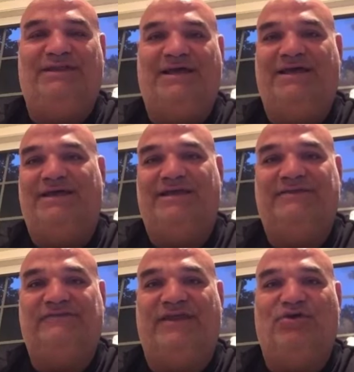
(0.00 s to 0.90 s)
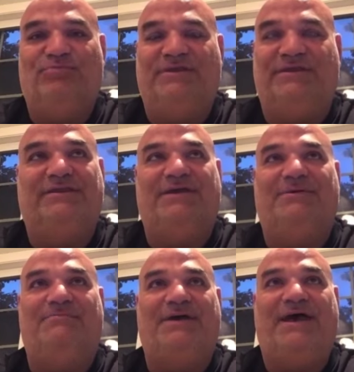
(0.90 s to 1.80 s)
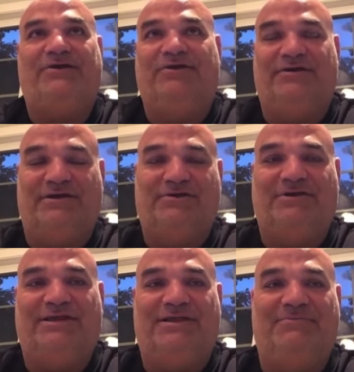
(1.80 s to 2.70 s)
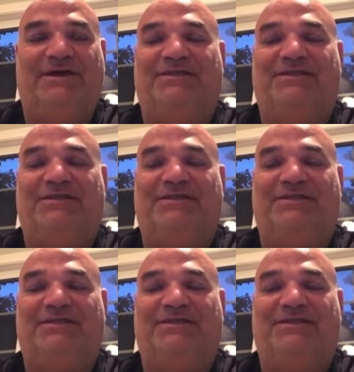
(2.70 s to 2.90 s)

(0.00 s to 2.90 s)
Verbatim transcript: not. I had to stay home the other day. My back hurt. I couldn't get out of bed